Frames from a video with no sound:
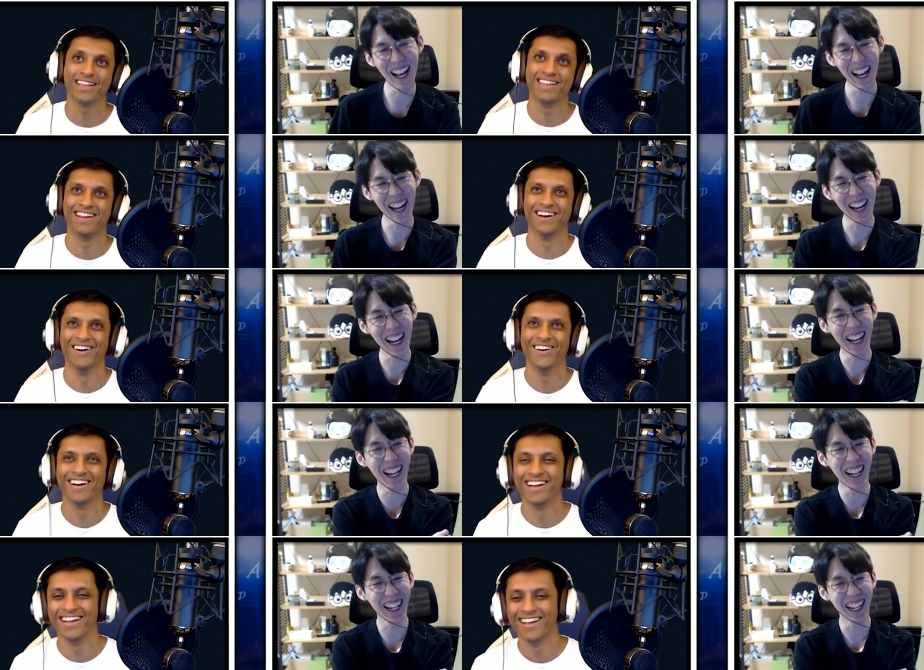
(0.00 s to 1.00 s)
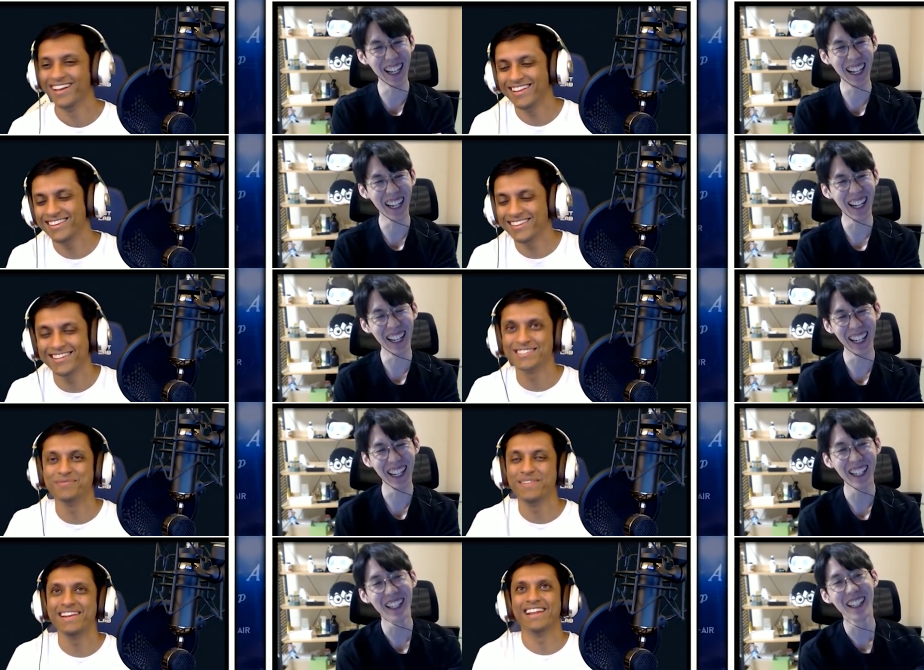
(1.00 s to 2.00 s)
Speaker 1: You know, it, it doesn't
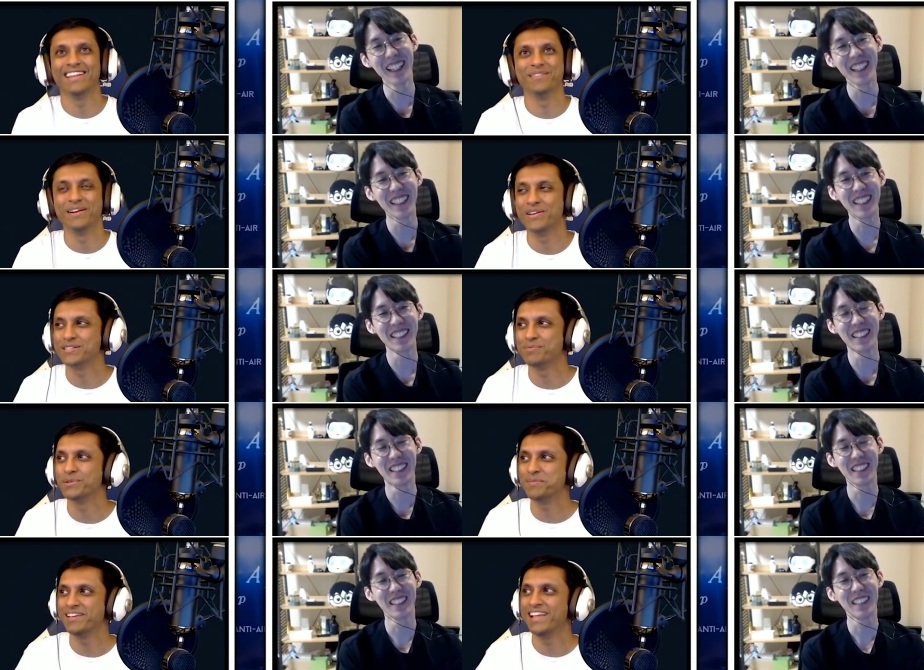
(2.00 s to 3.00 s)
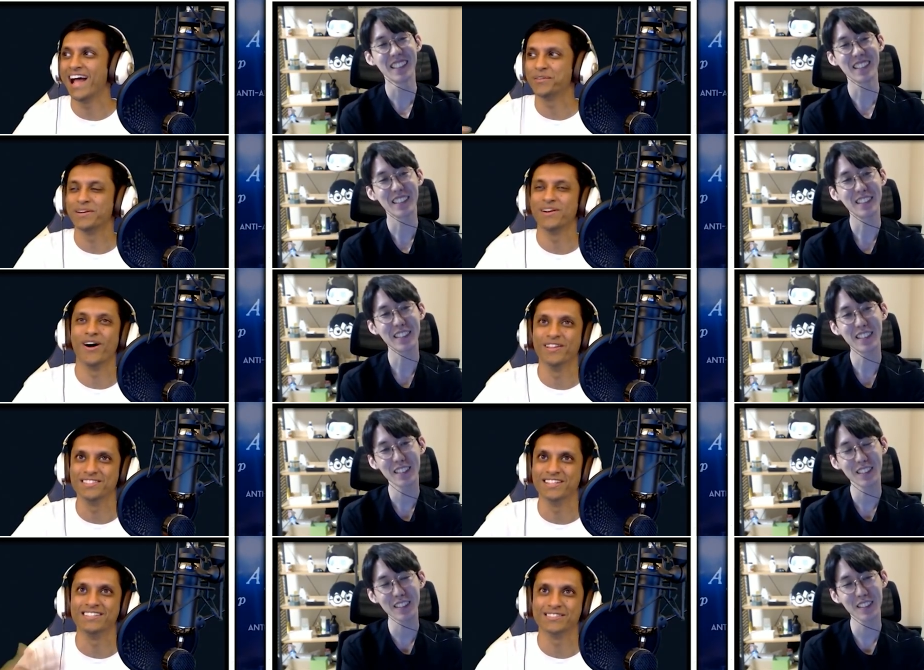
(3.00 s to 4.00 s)
mean anything. You know, you're supposed to be gathering
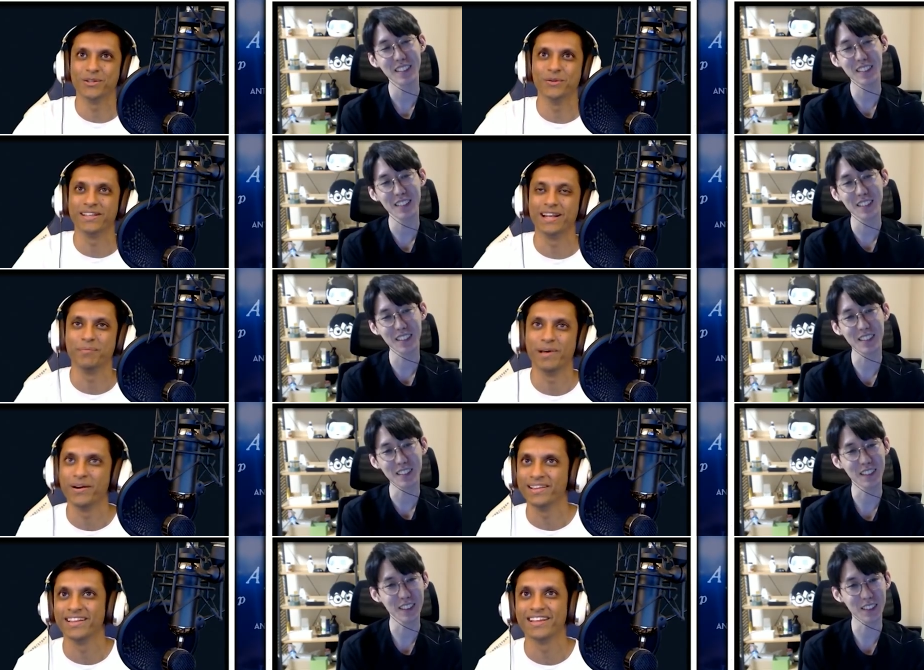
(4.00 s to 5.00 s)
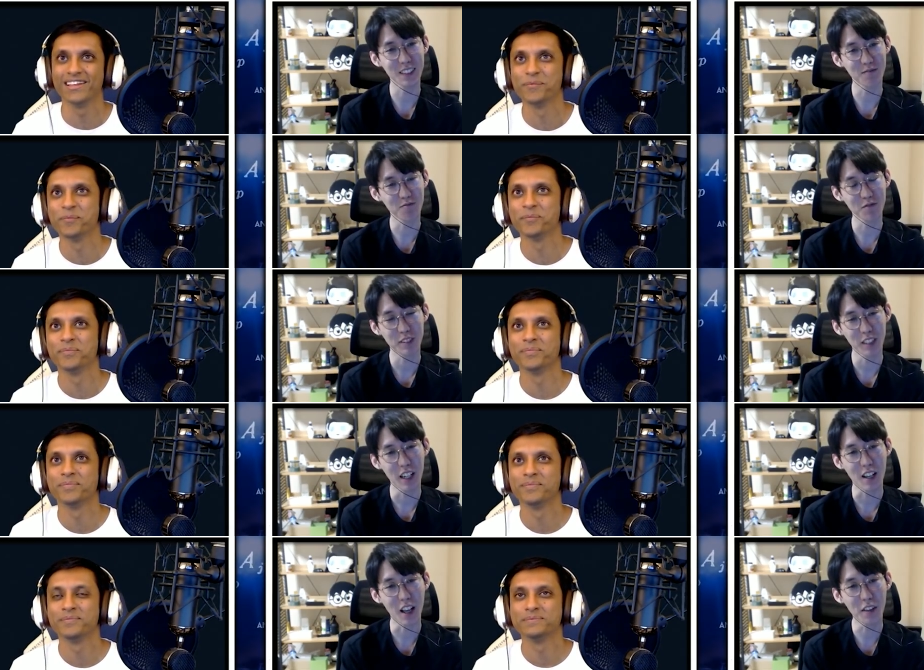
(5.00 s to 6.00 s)
knowledge and slowly getting better. I think.
Speaker 2: Yeah,
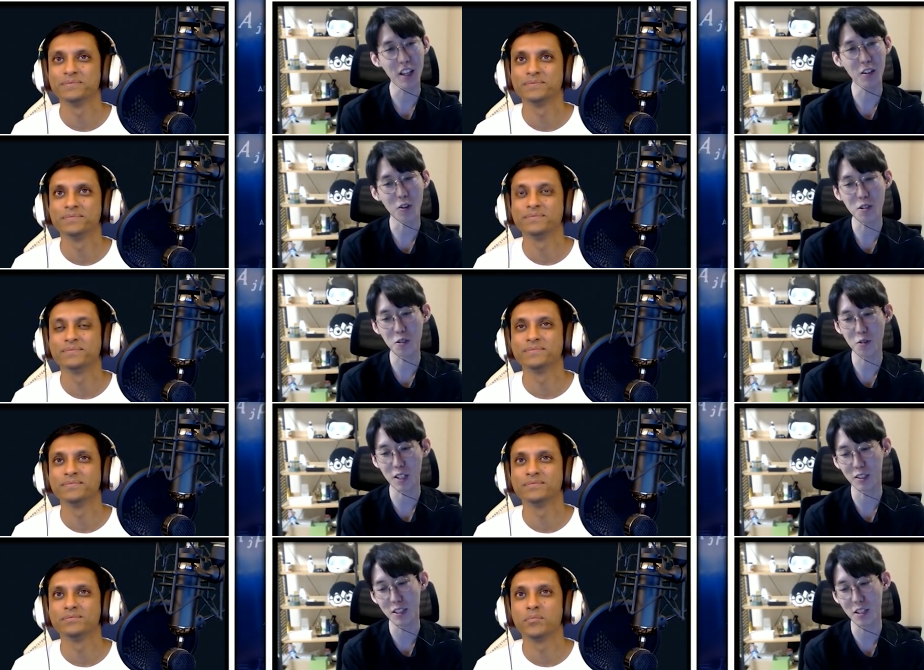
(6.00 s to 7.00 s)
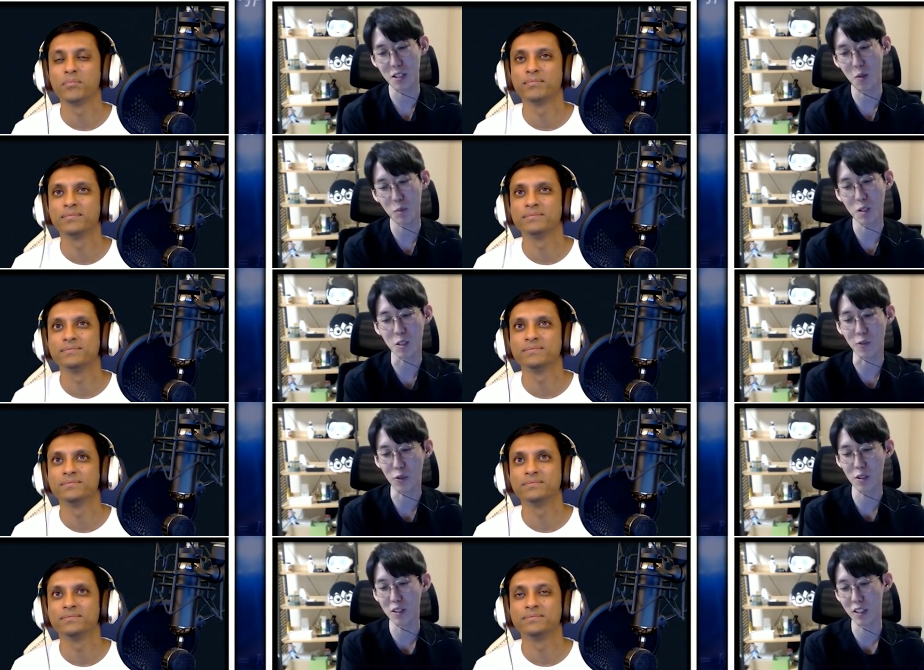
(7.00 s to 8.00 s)
and then also uh, this is something
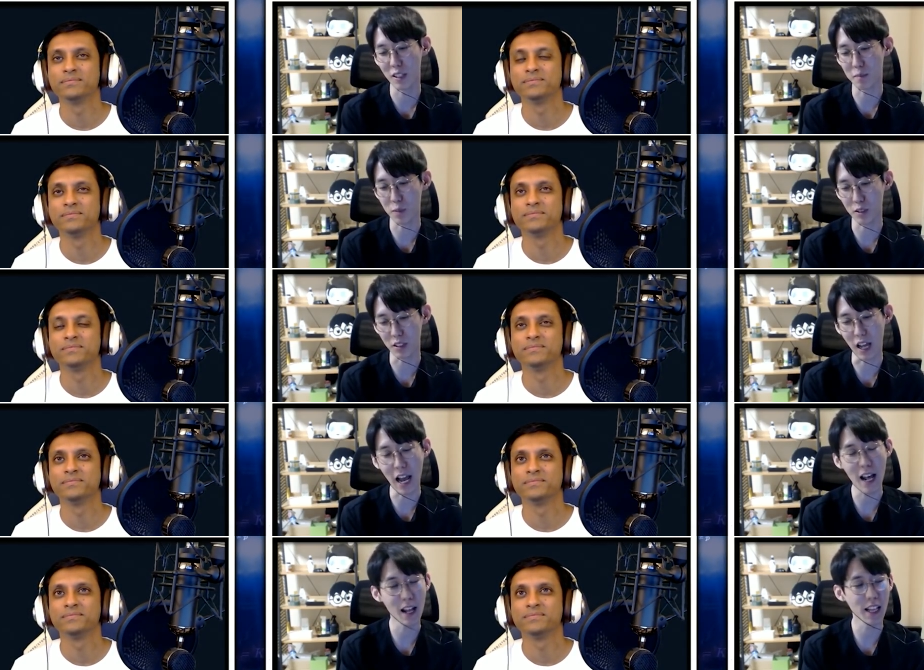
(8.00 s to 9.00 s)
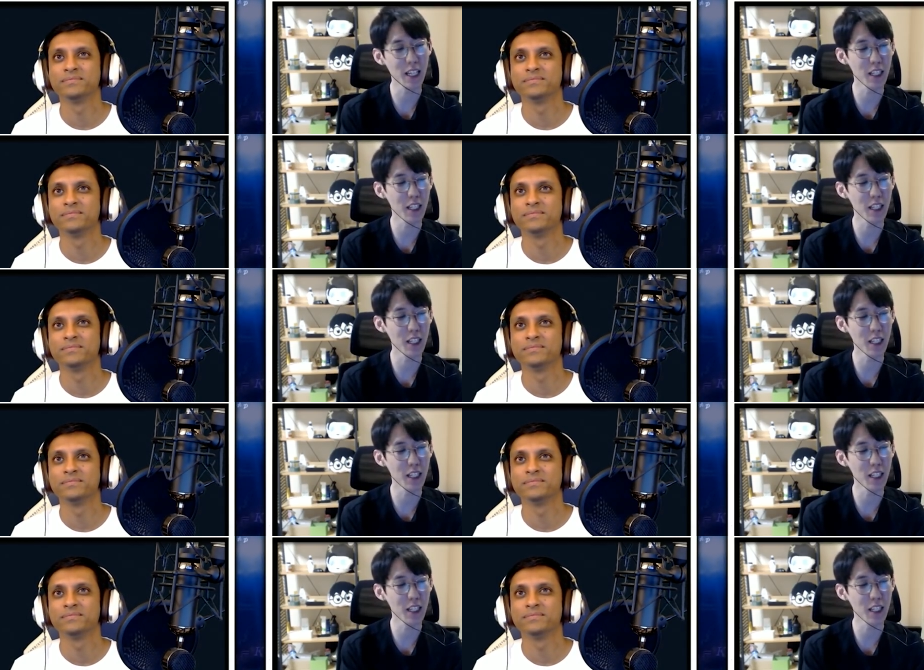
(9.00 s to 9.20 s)
different that, but I